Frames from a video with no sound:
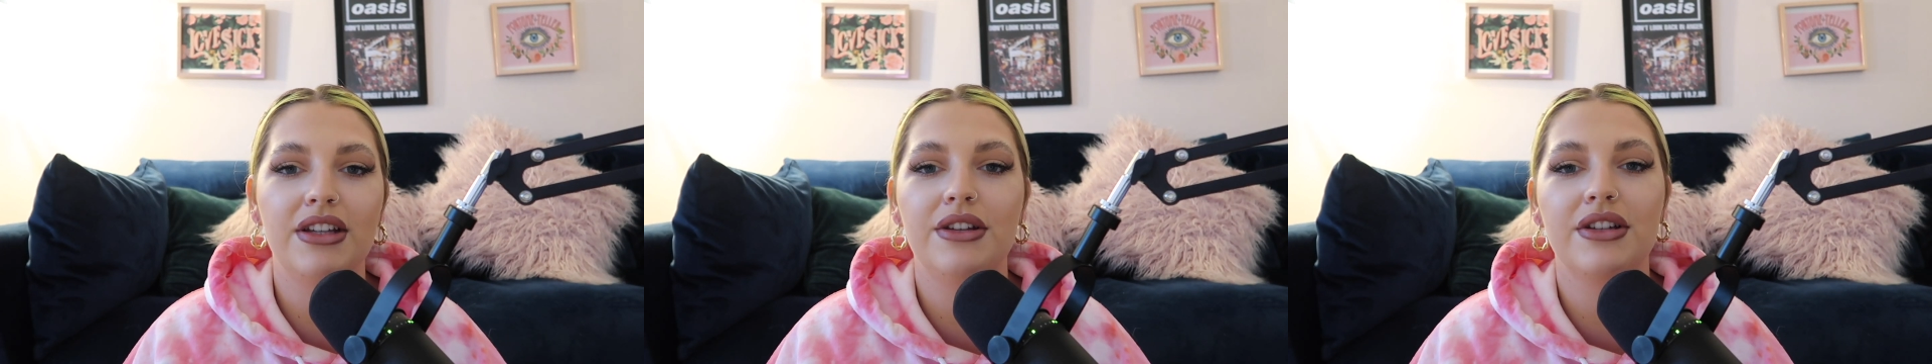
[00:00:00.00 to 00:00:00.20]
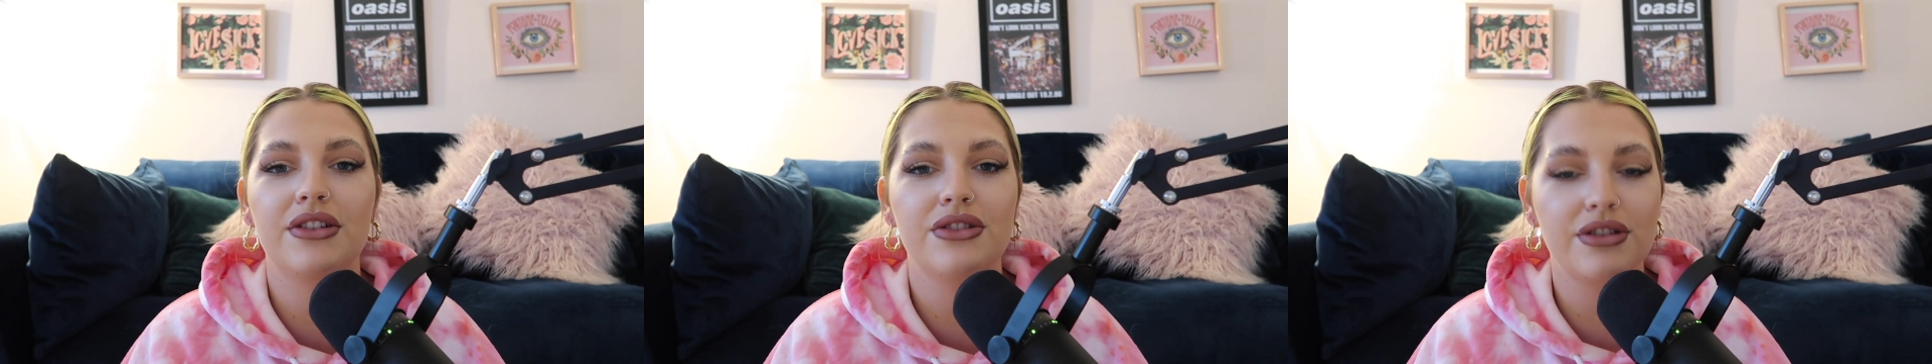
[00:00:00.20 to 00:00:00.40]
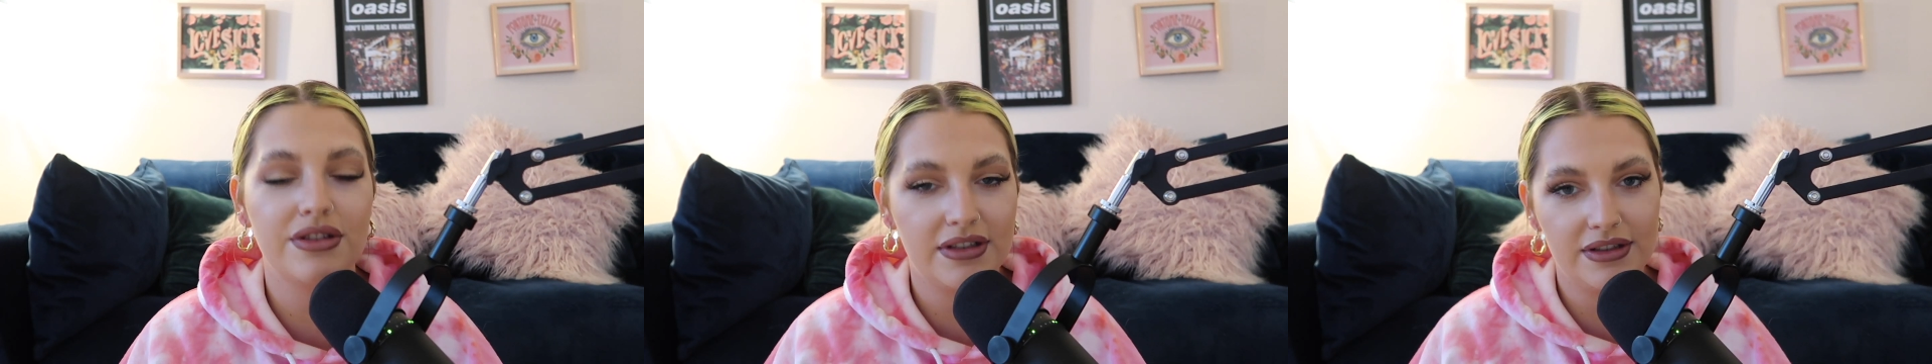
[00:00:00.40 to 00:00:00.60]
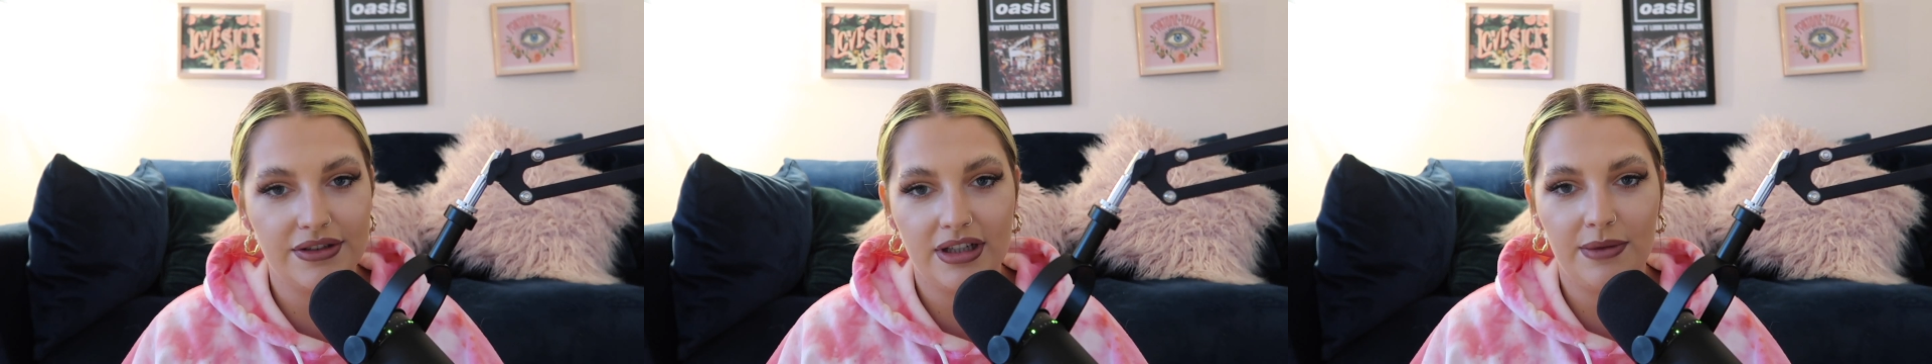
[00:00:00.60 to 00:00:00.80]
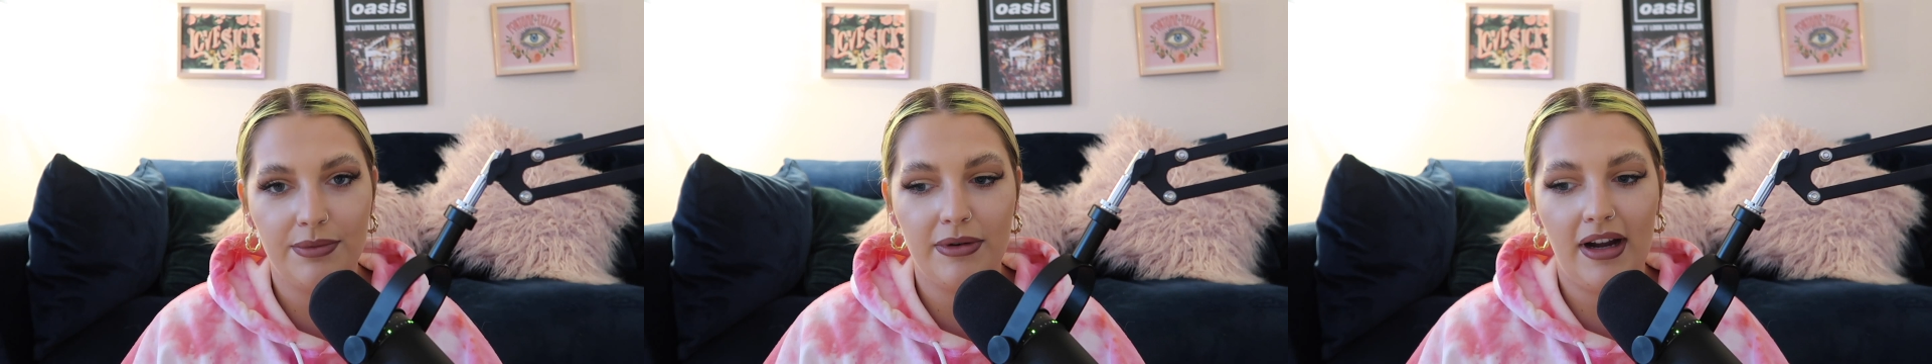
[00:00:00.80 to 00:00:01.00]
You can just
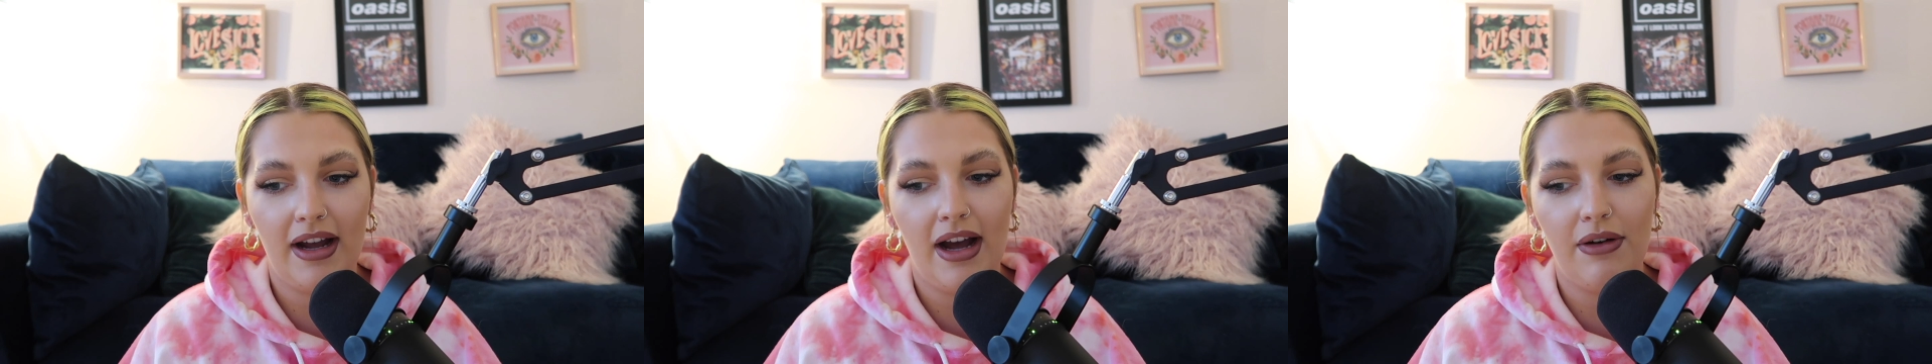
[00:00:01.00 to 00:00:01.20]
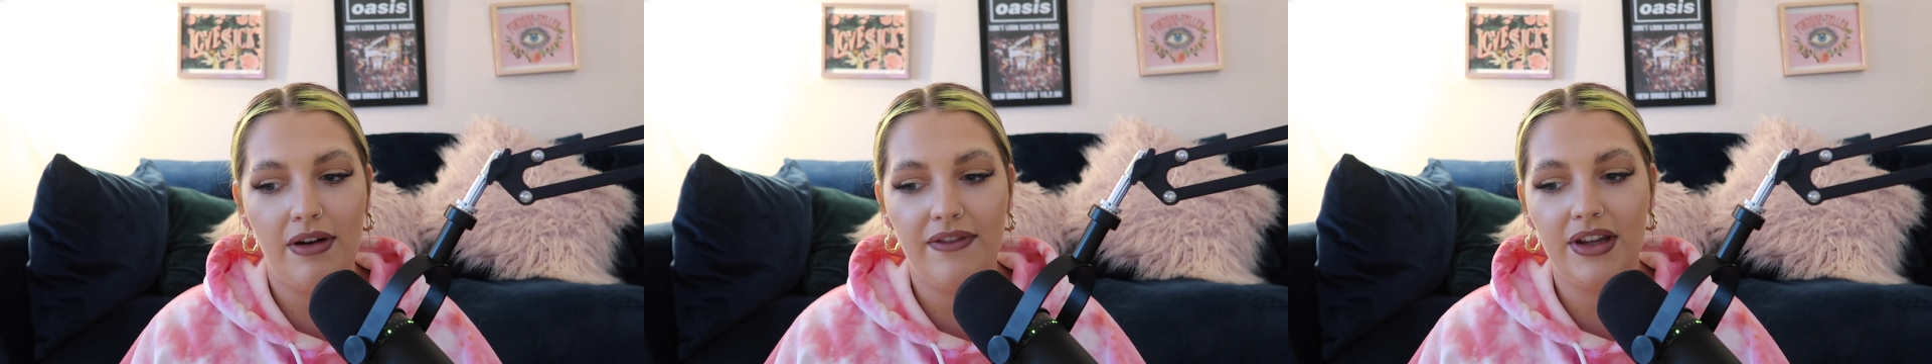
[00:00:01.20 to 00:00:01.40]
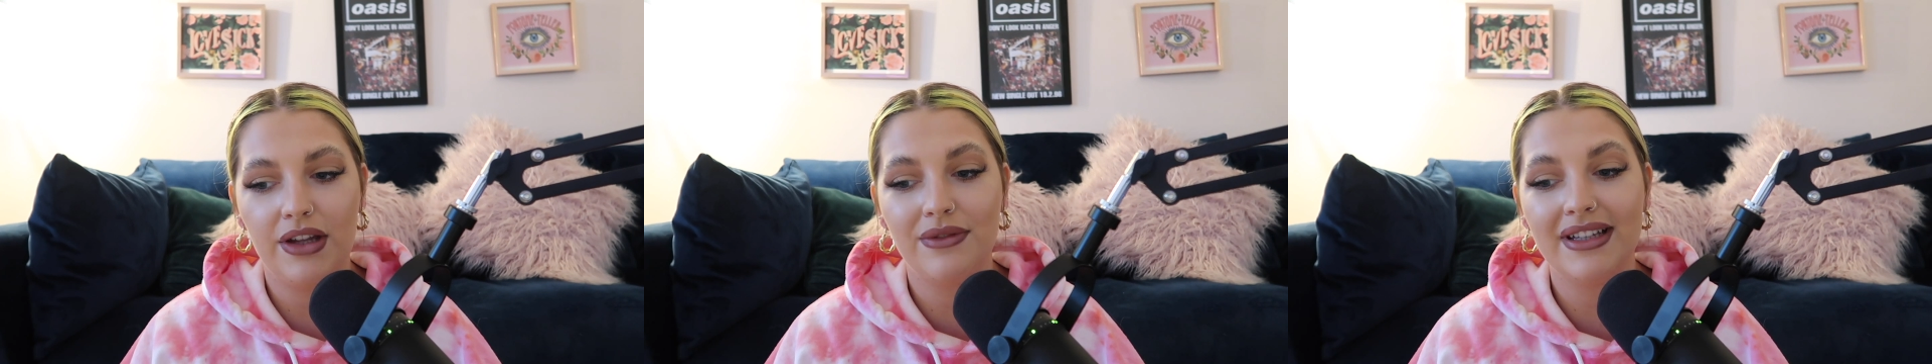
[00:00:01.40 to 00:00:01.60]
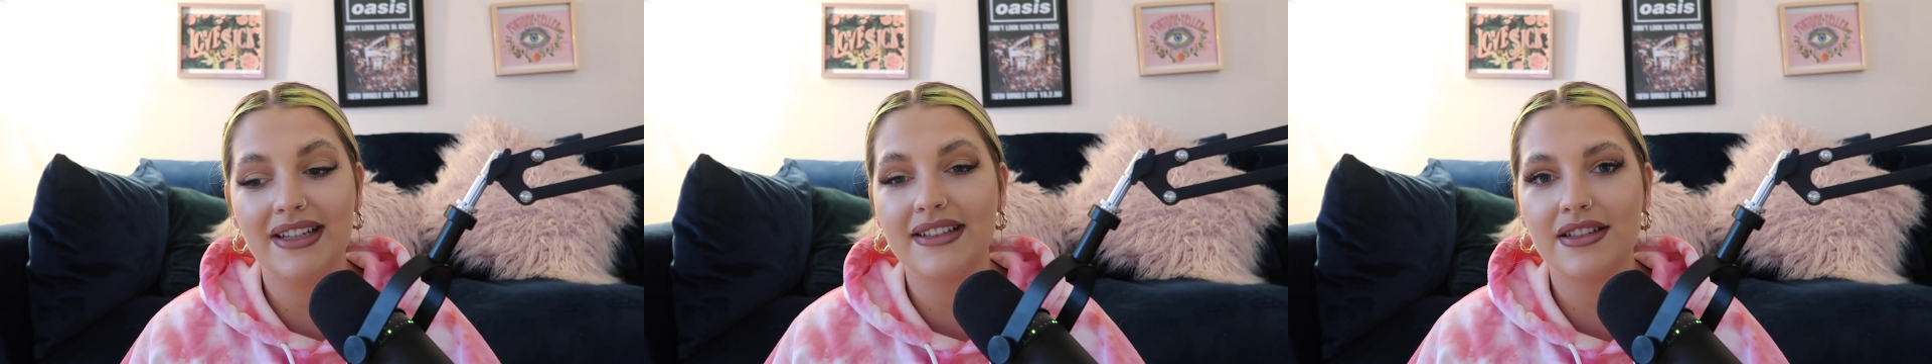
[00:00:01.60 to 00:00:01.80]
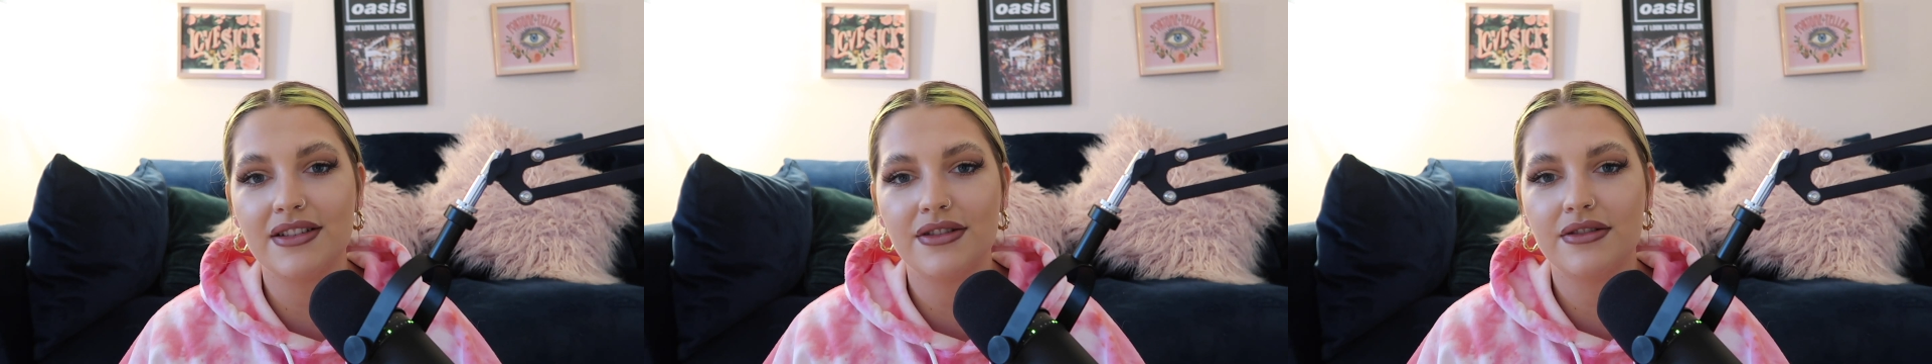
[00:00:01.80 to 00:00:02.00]
interpret however you
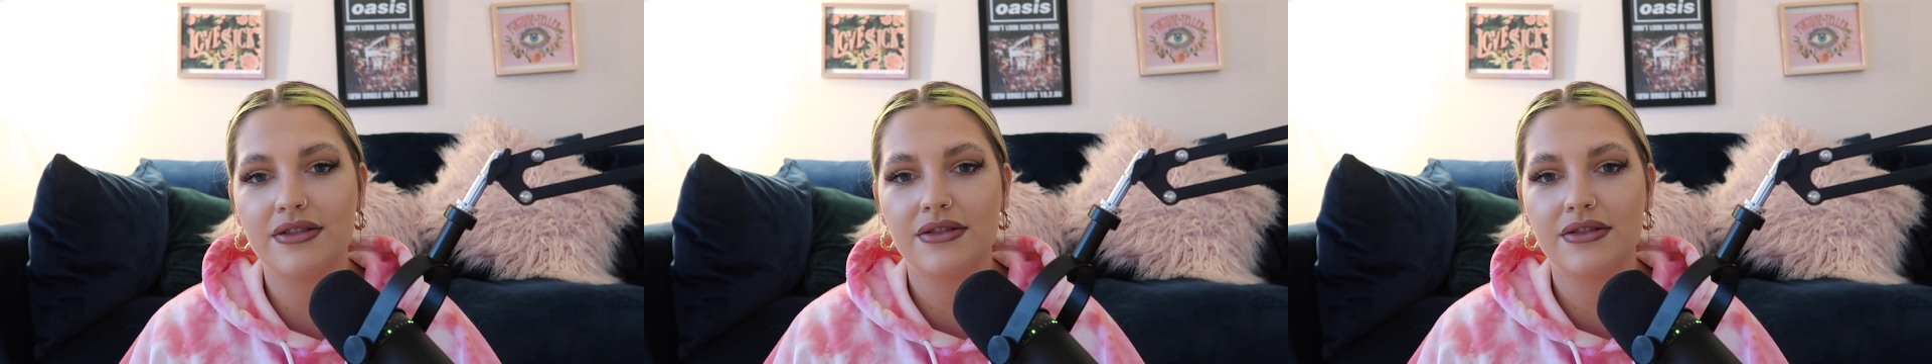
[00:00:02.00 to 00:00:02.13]
need it